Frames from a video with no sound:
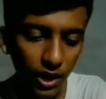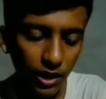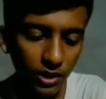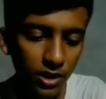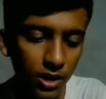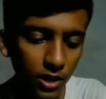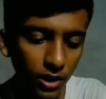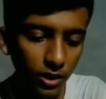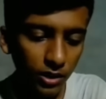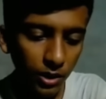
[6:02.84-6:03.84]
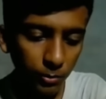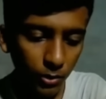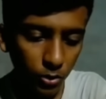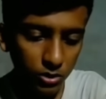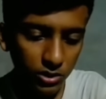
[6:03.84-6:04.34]
and
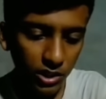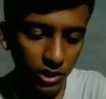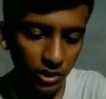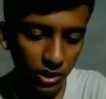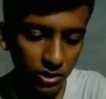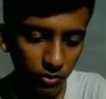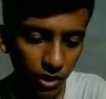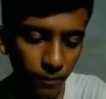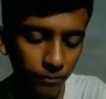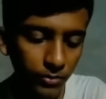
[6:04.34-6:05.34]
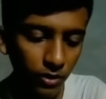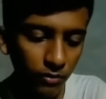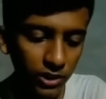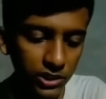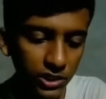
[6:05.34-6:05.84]
reproduced in this way.
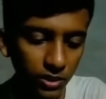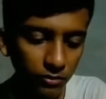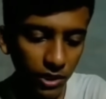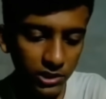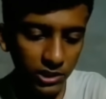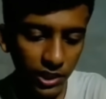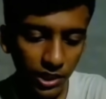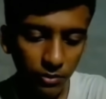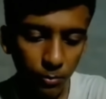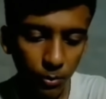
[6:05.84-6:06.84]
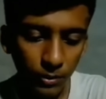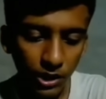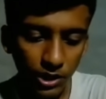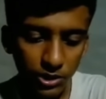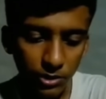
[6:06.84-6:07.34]
Vegetative
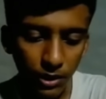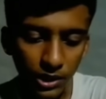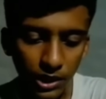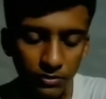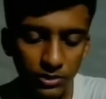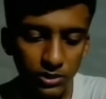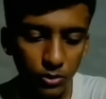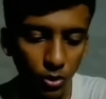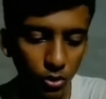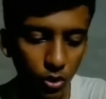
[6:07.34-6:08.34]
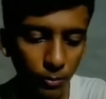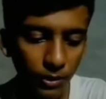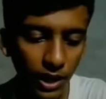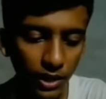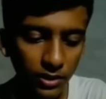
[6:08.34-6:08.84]
propagation by leaves is not common
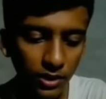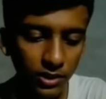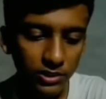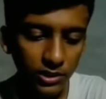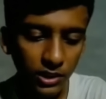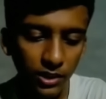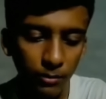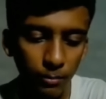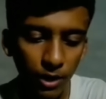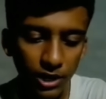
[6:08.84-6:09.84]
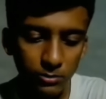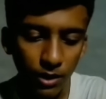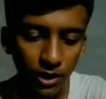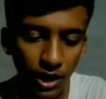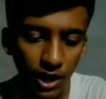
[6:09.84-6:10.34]
and is seen in plants
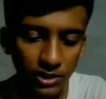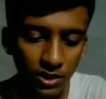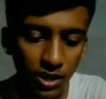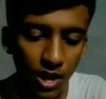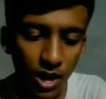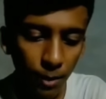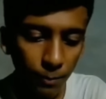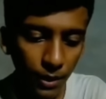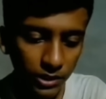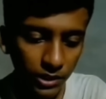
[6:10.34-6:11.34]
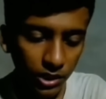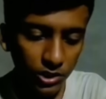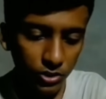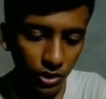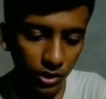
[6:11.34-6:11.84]
by as Pathier
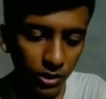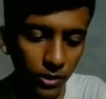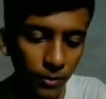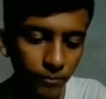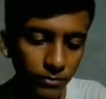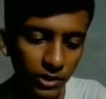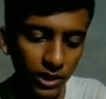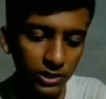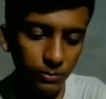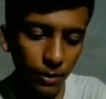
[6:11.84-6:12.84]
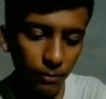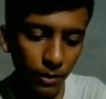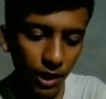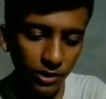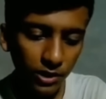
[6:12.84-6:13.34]
chut. This
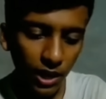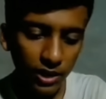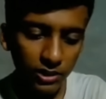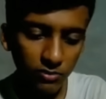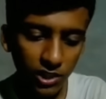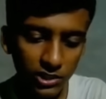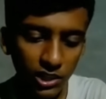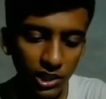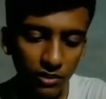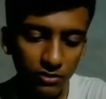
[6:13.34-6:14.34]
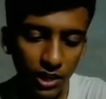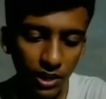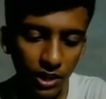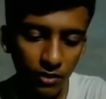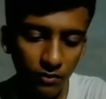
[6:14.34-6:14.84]
plant has fleshy leaves and
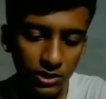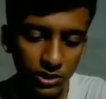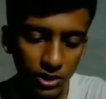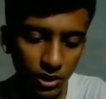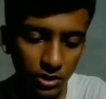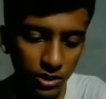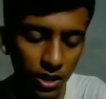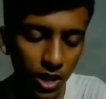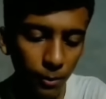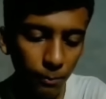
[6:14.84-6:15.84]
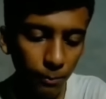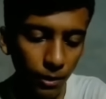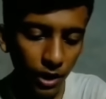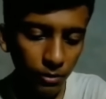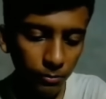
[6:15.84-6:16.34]
adventitious
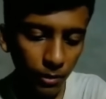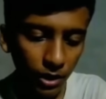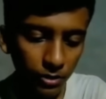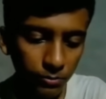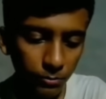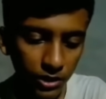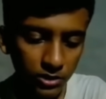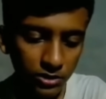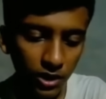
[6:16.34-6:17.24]
buds